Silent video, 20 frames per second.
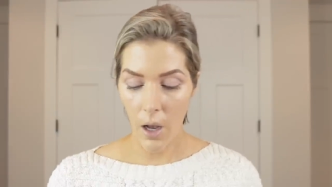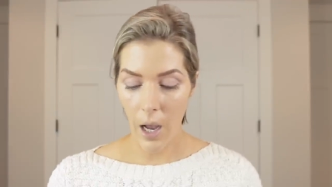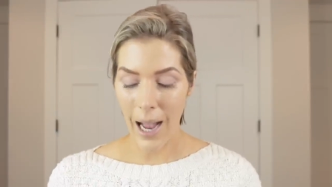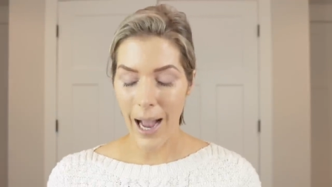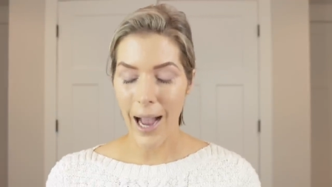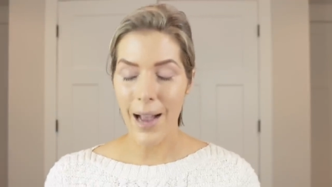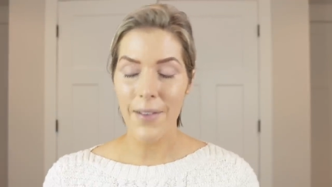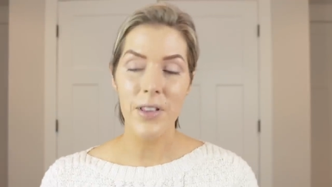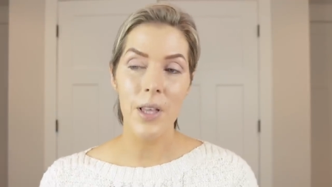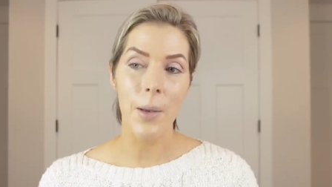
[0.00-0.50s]

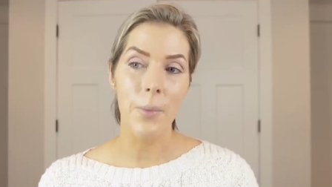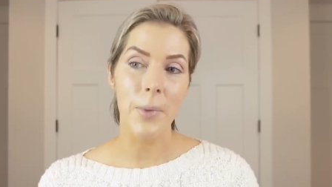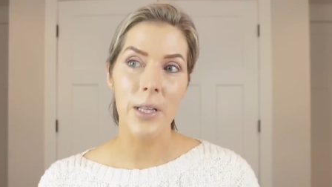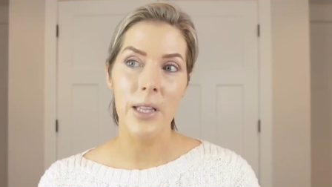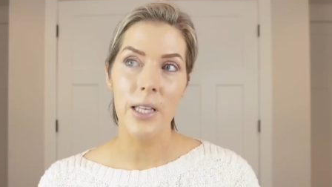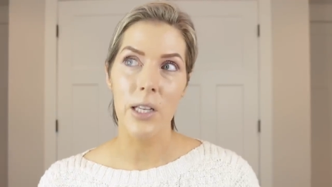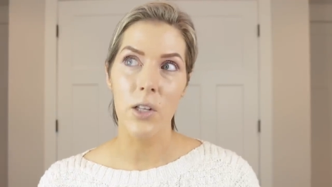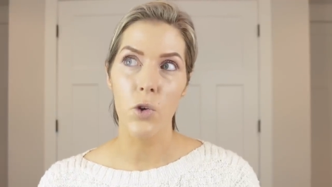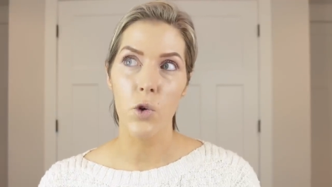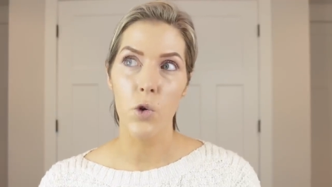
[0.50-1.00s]
I have some
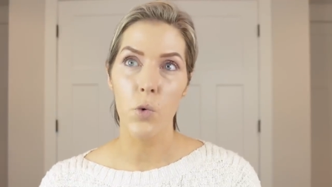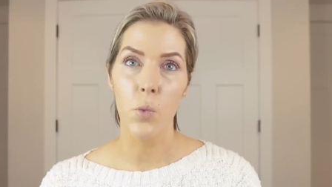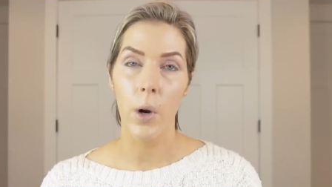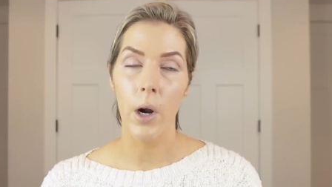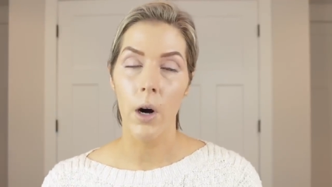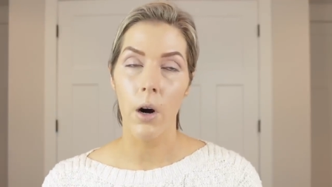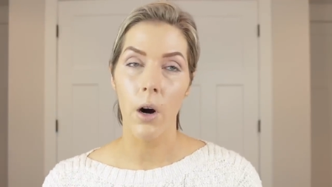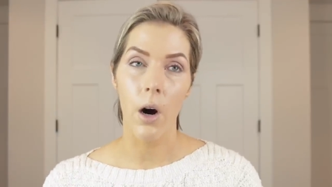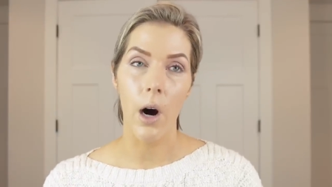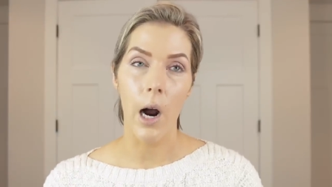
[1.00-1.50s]
concealers
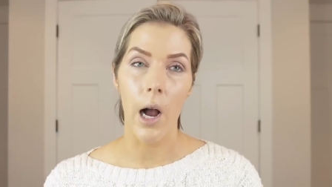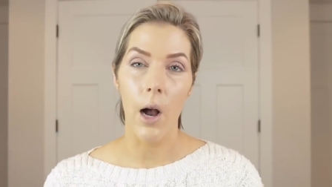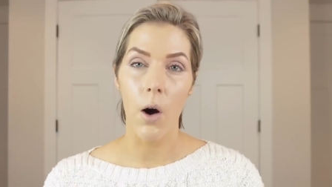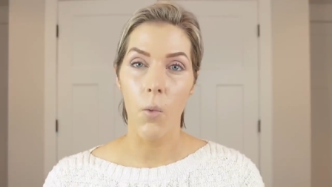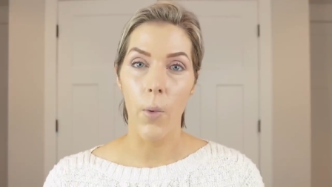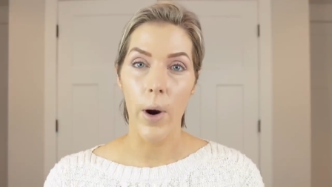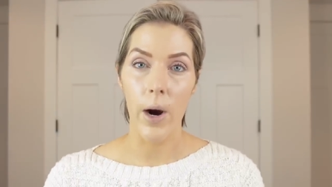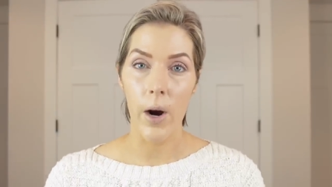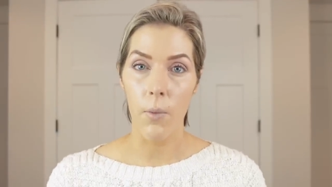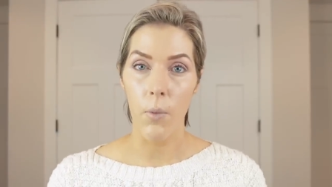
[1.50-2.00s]
where
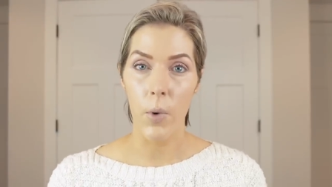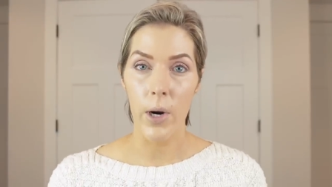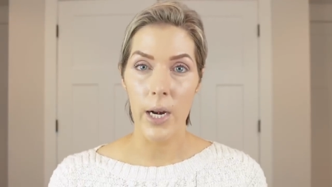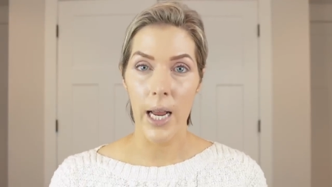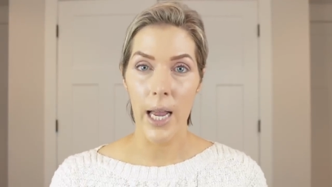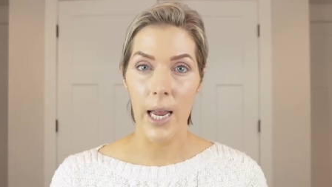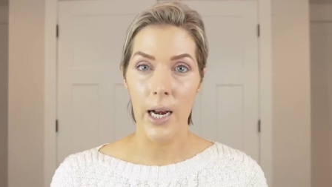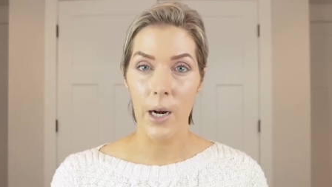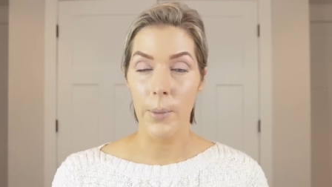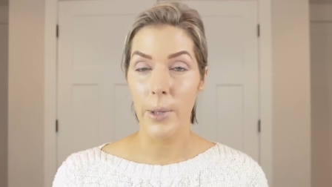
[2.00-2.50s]
I'll wear them one
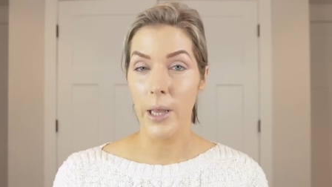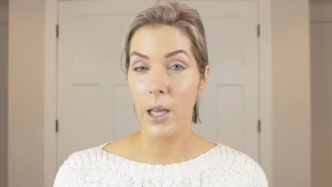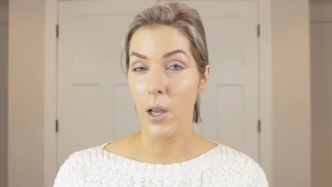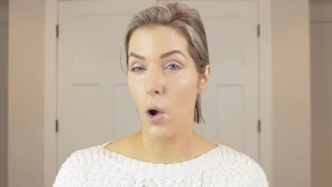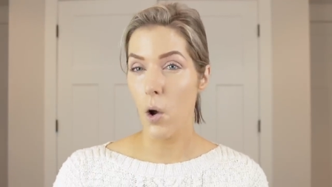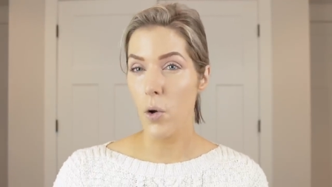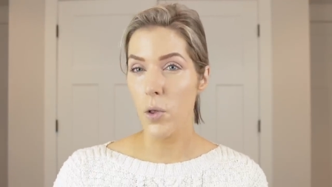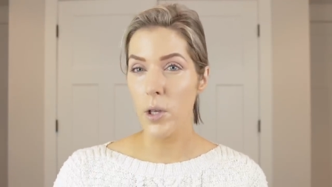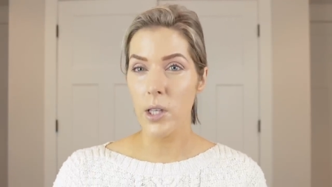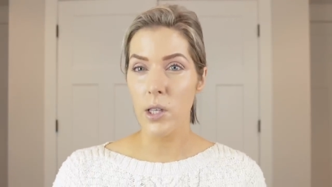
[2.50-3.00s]
day and I'll be like,
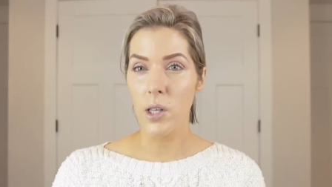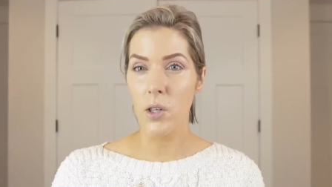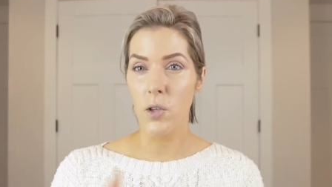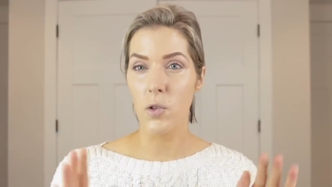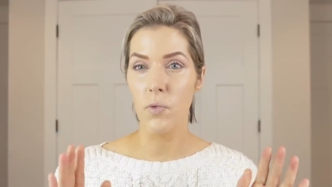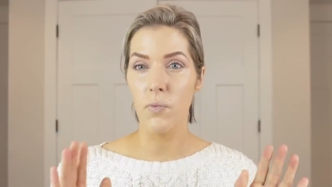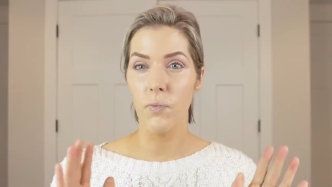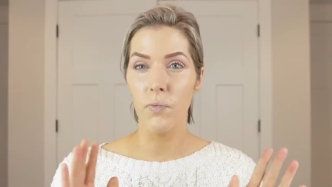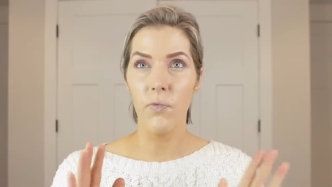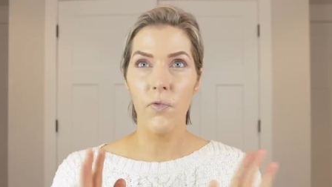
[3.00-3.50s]
oh, this
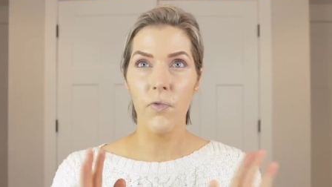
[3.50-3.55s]
is